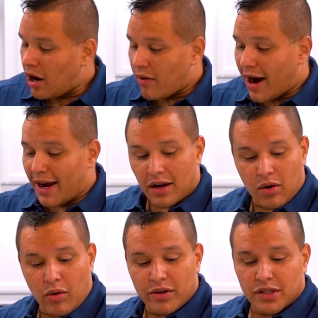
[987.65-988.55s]
All right,
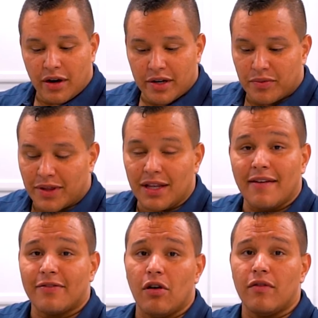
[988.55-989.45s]
cornstarch with the
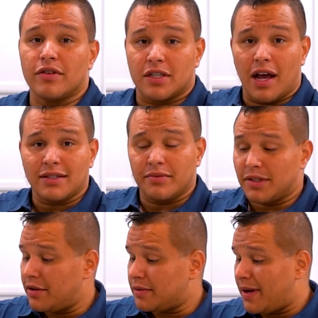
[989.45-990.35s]
leftover sauce was
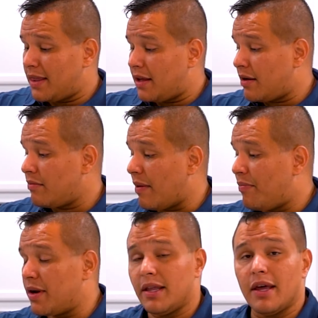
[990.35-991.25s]
in there, has been there. I
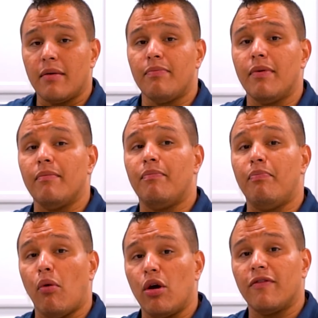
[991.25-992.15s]
put it in there,
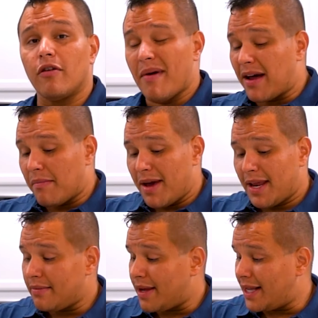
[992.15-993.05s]
boiled for about a
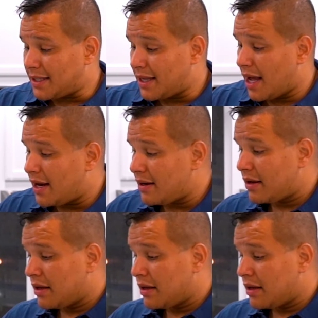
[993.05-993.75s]
minute. It's done.